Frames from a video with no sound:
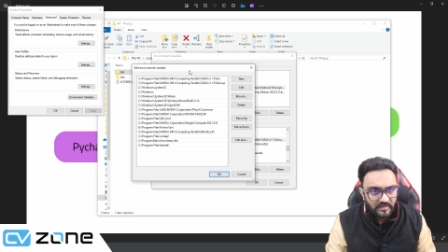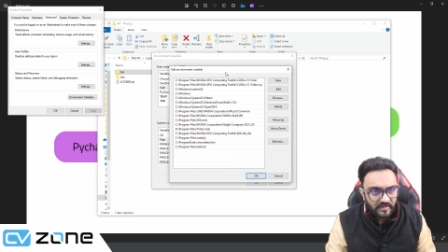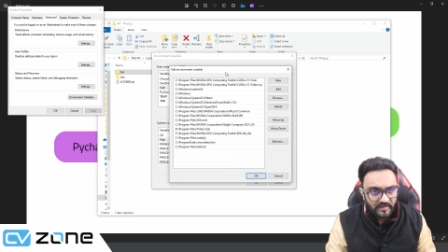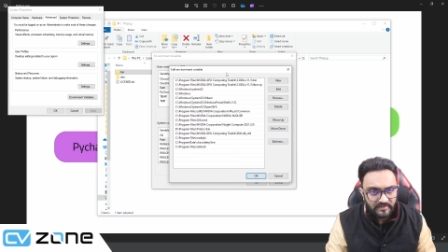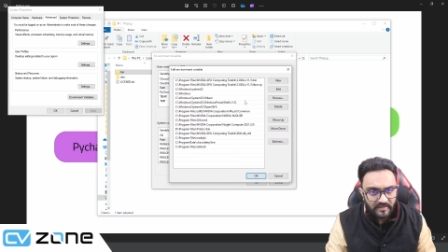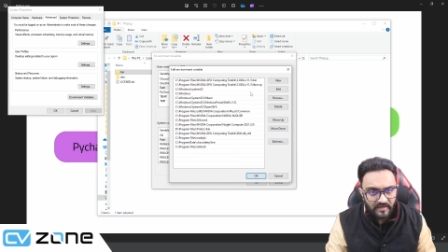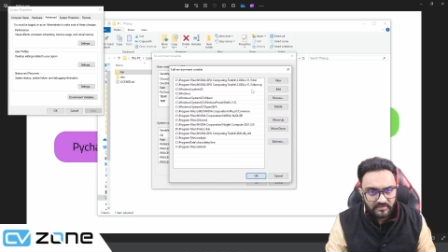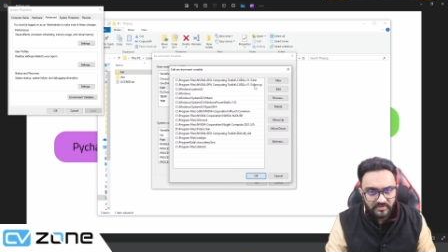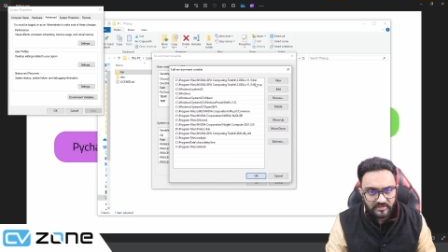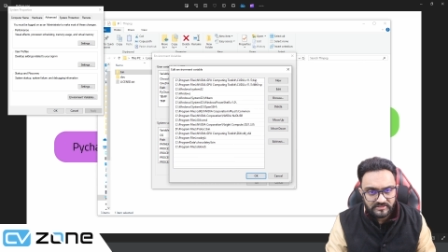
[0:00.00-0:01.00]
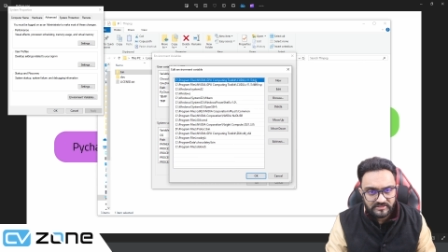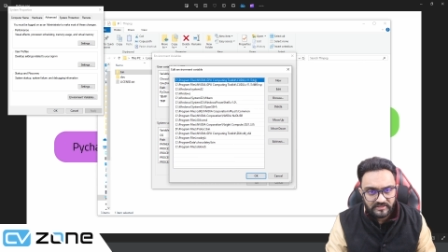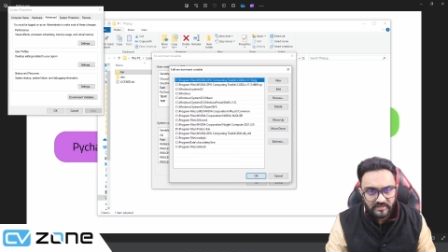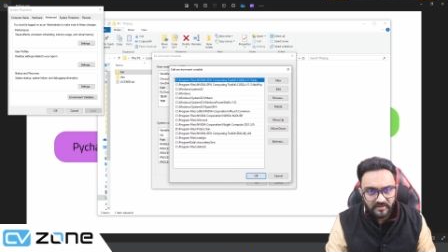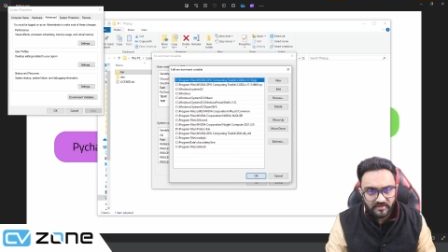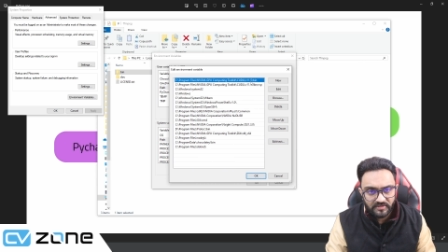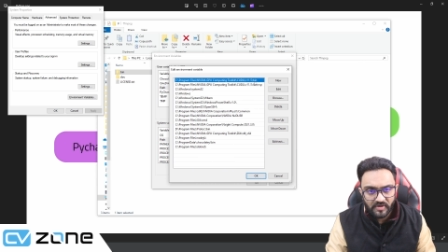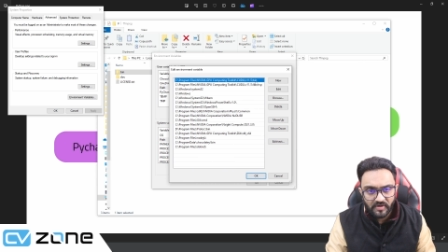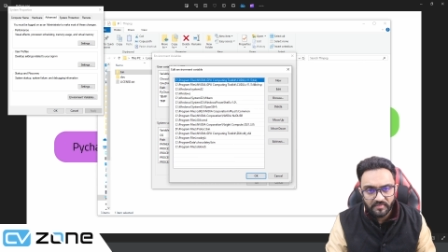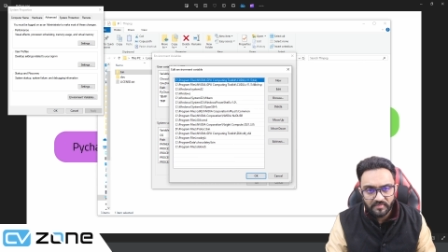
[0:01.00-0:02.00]
And yeah, you can see here,
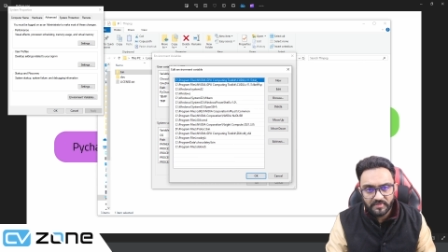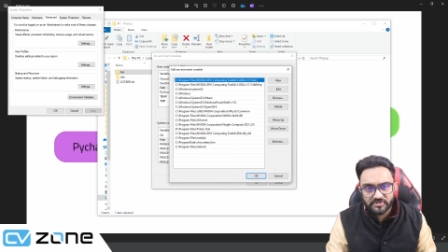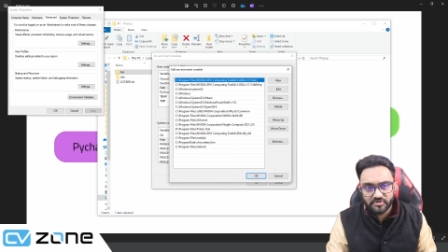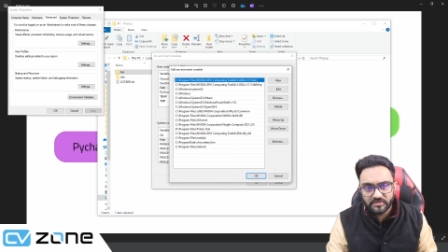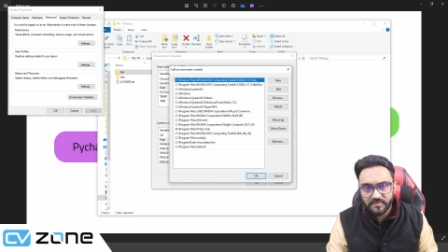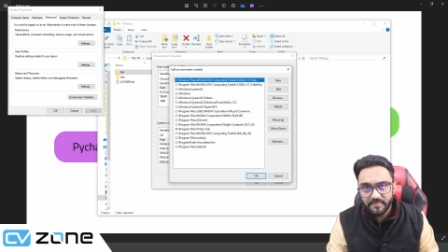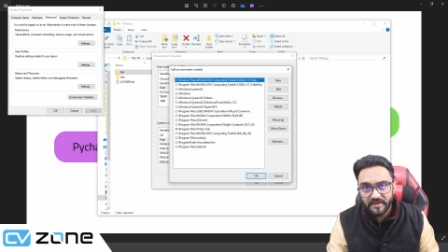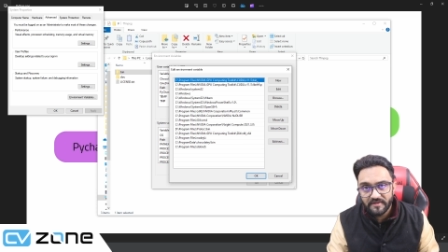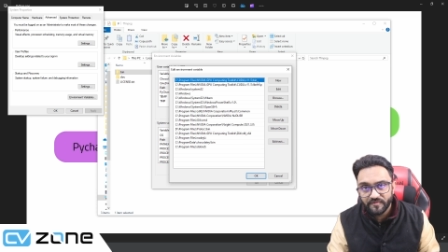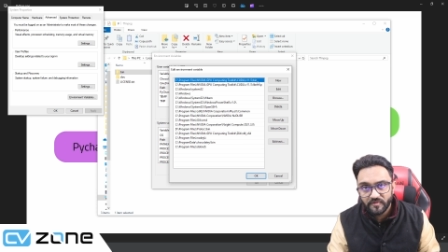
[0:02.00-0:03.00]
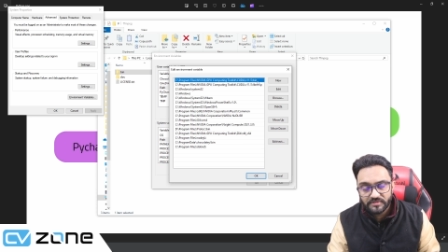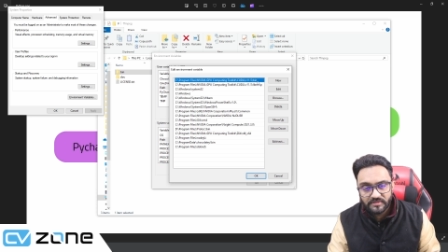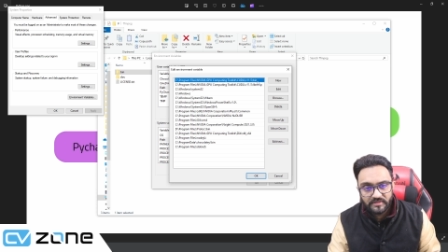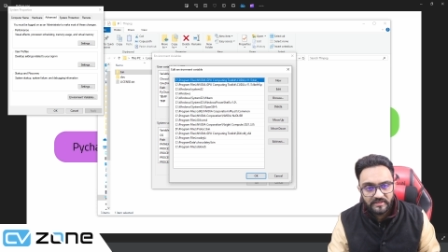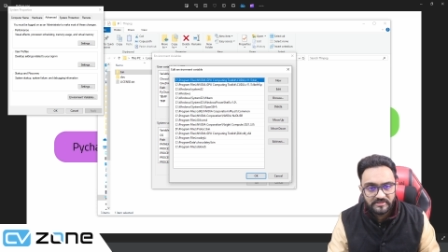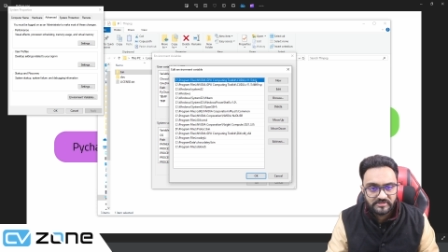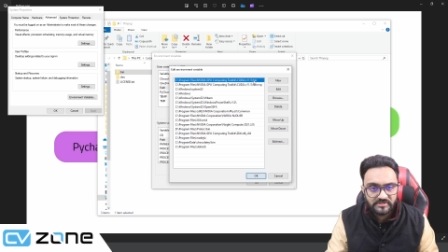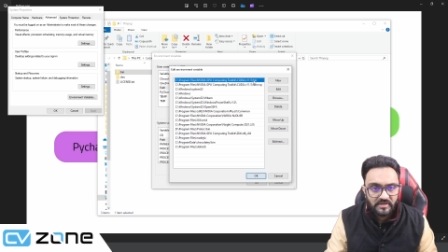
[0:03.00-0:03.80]
you make sure the bin folder is